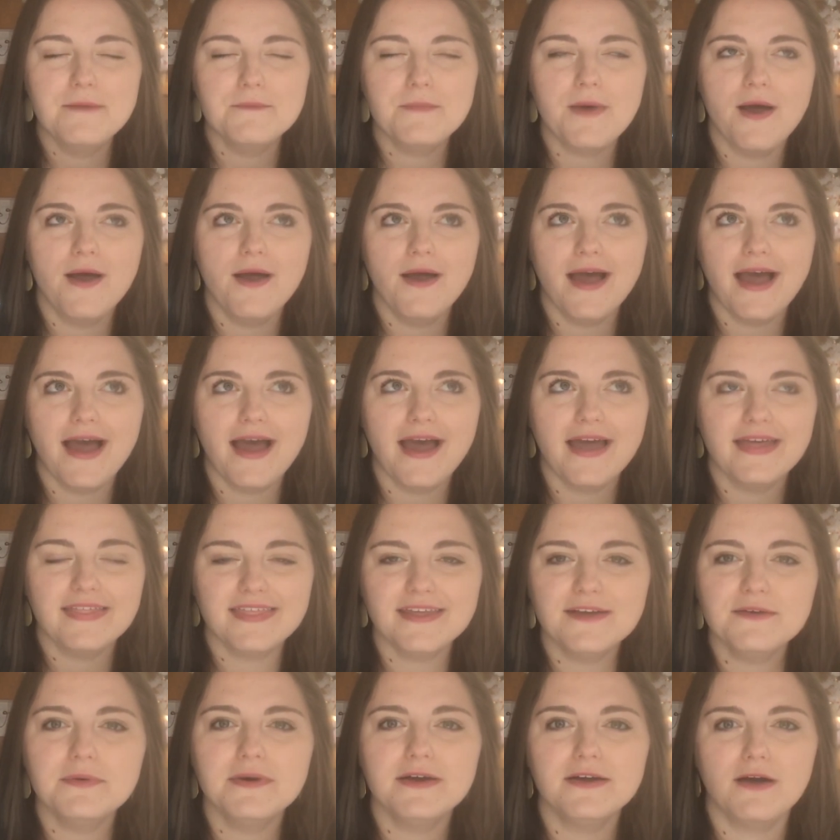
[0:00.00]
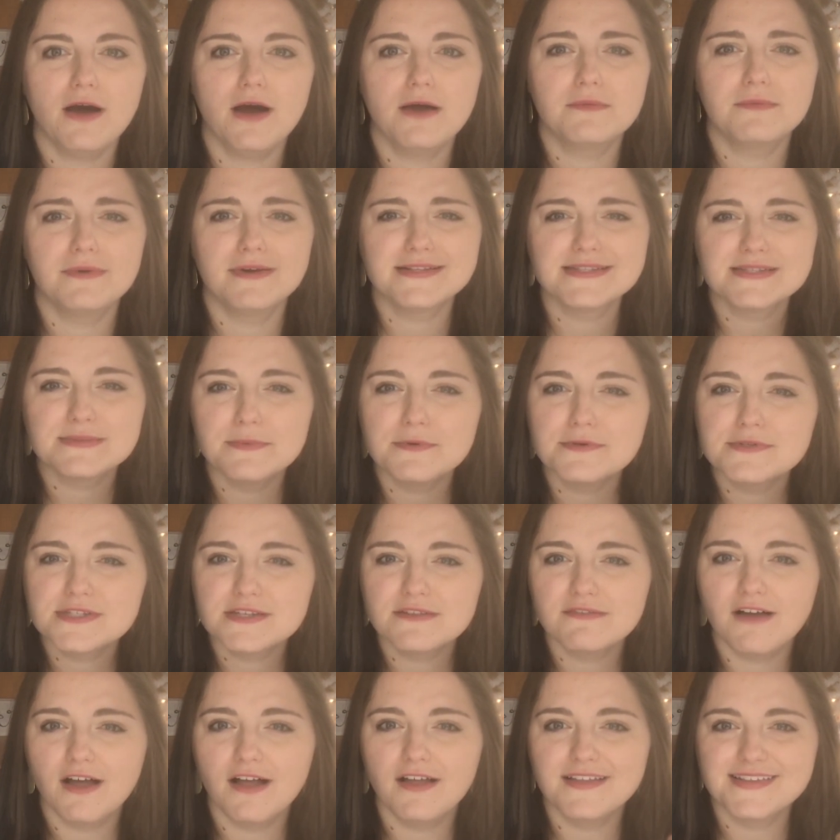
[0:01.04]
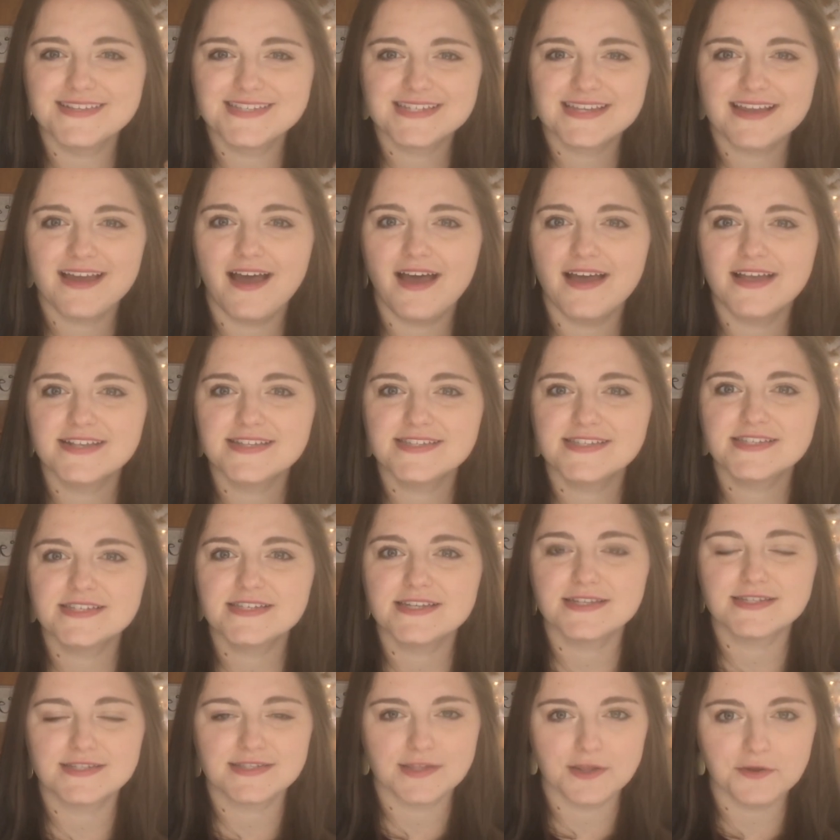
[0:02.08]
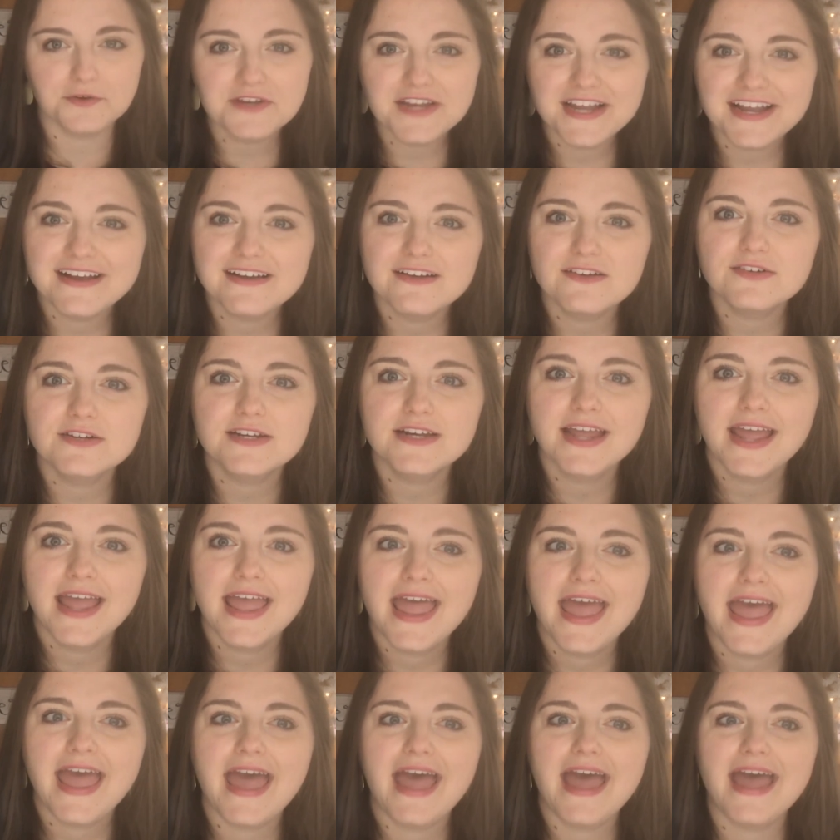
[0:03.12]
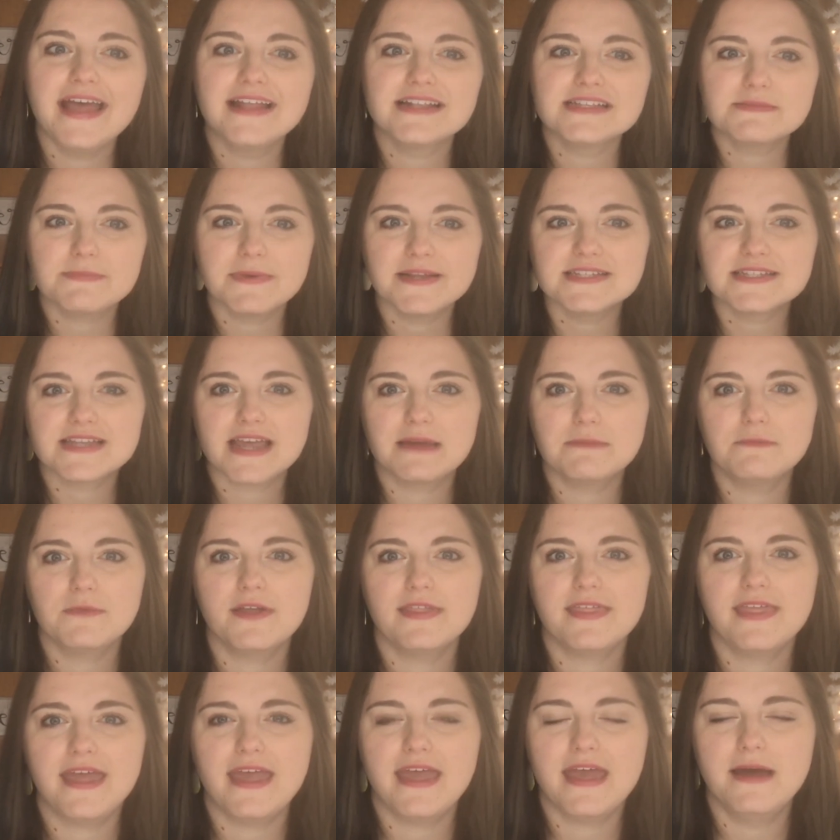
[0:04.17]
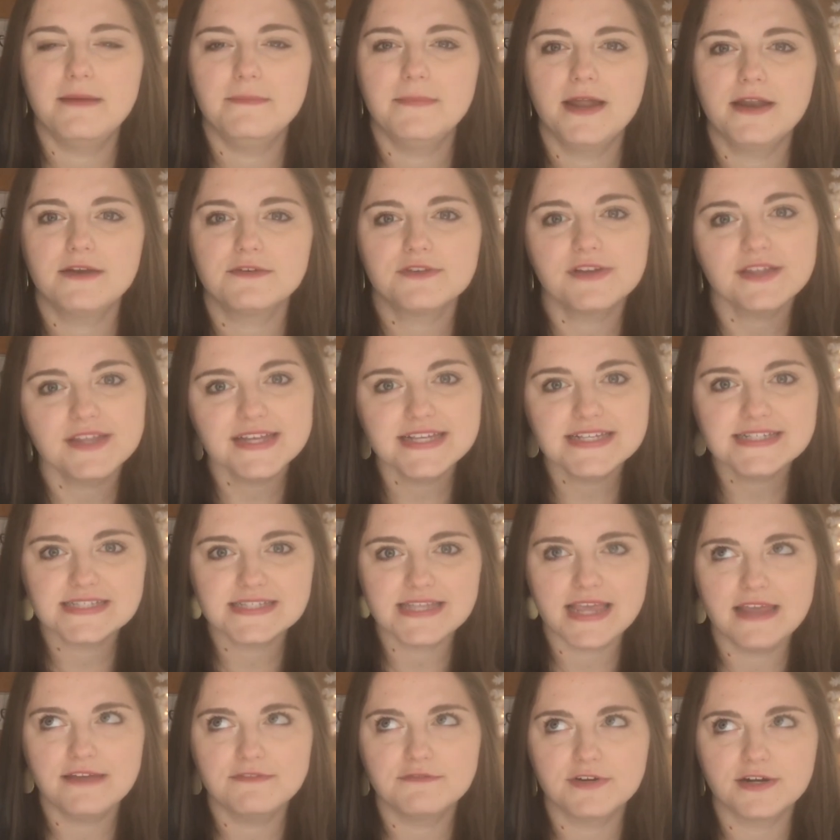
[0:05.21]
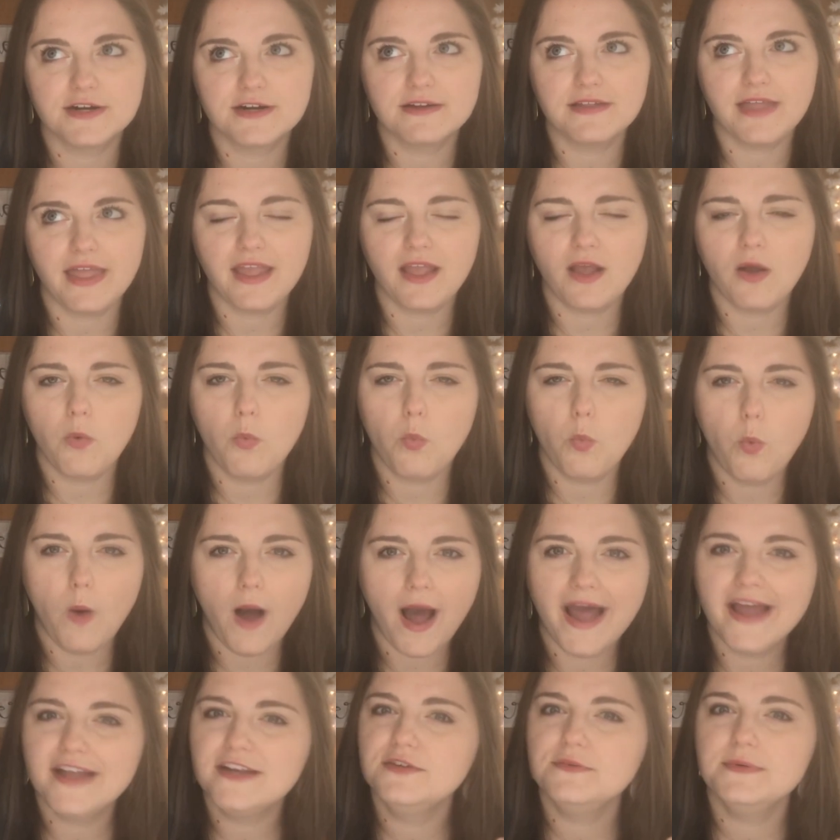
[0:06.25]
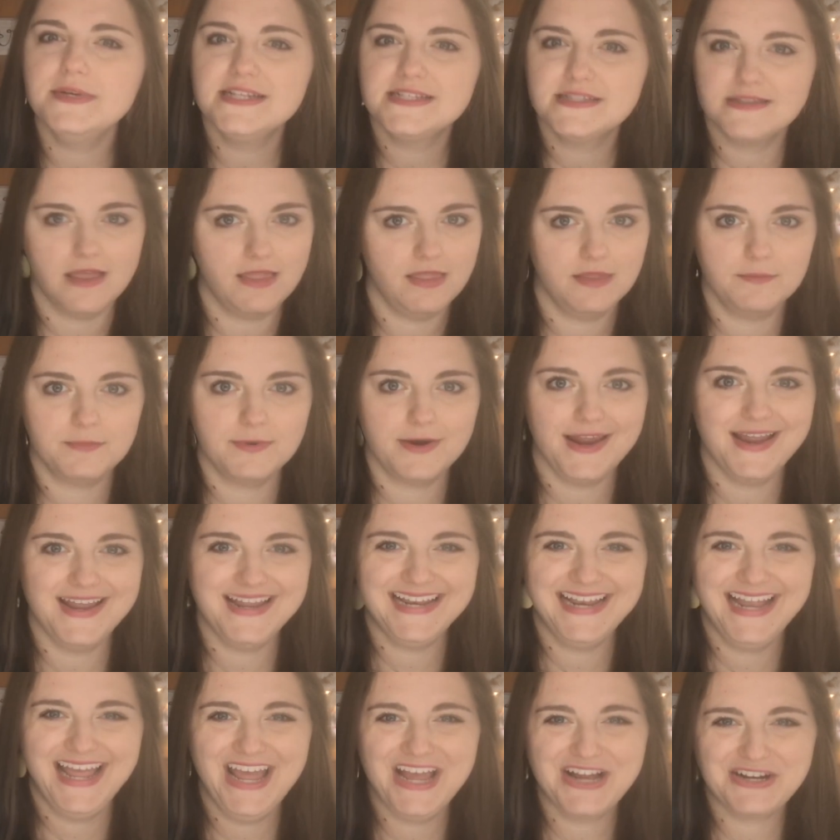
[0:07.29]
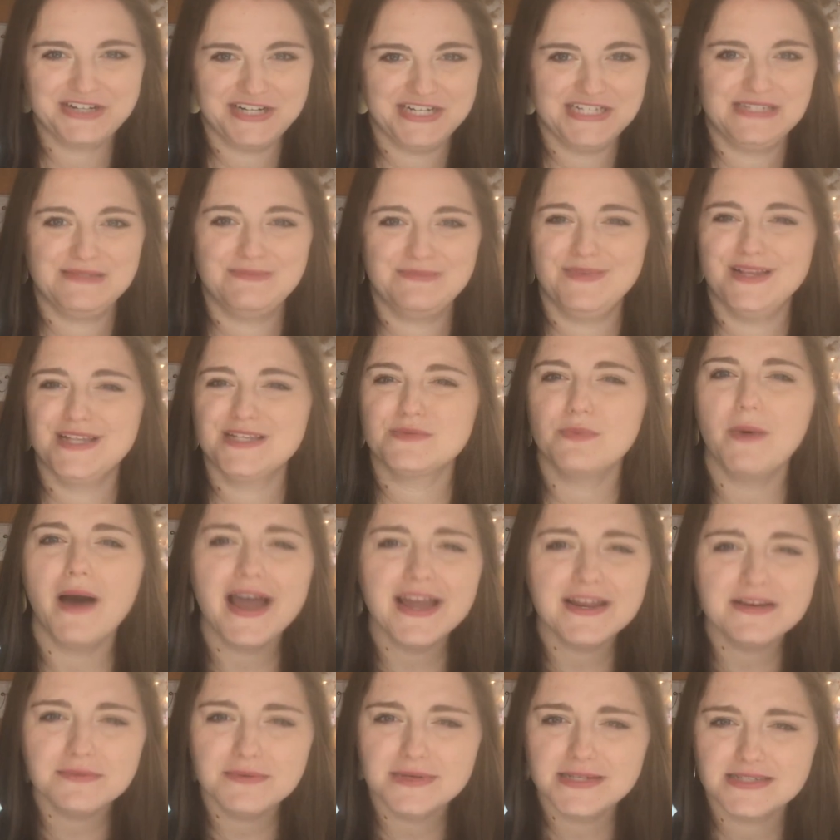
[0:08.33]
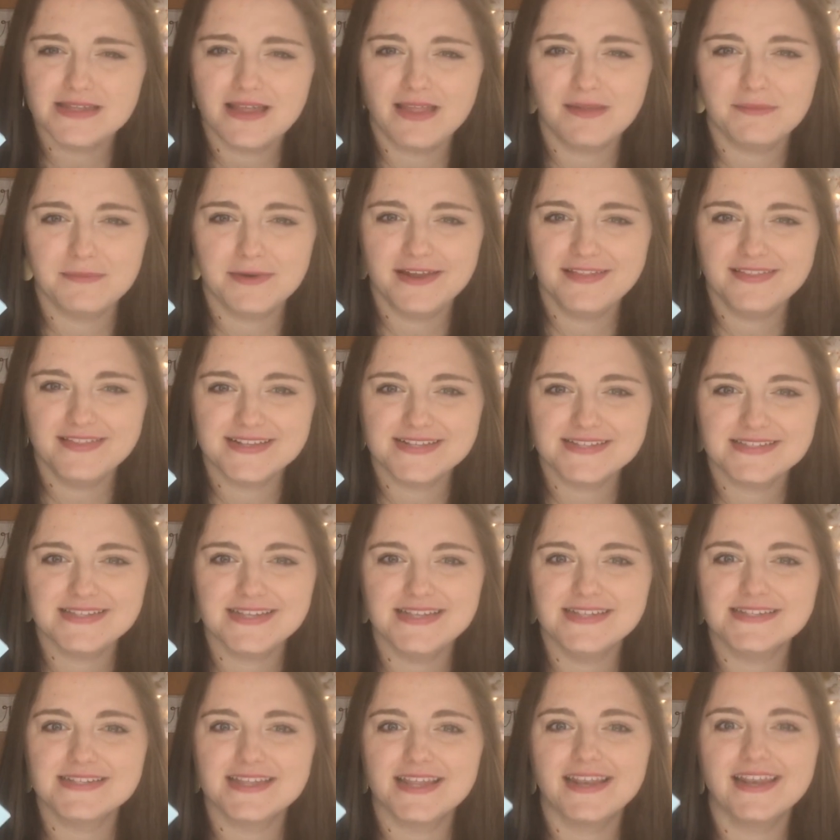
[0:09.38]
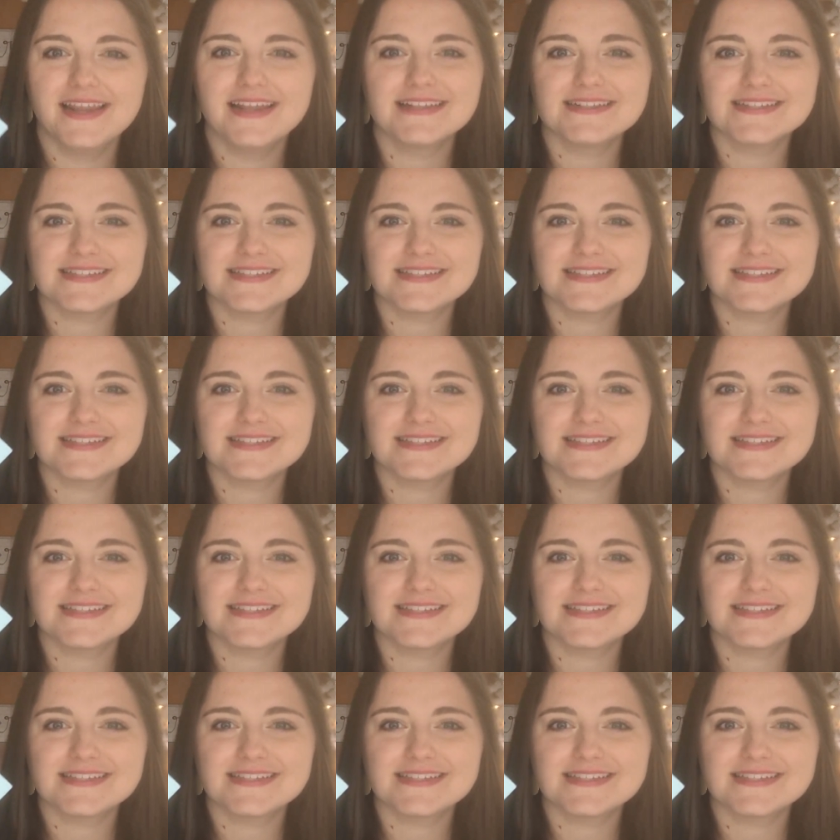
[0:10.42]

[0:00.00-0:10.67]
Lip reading: But I think what God wants most of all is to us to slow down and spend time with Him and really savor, like, why do we celebrate Christmas? Why do we celebrate this season?